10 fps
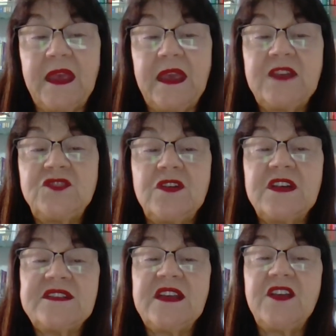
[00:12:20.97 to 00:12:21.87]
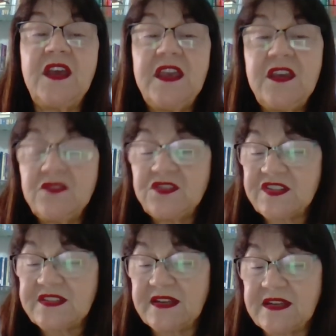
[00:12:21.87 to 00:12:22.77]
It was a huge
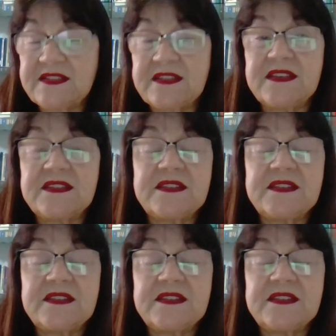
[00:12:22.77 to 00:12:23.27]
success.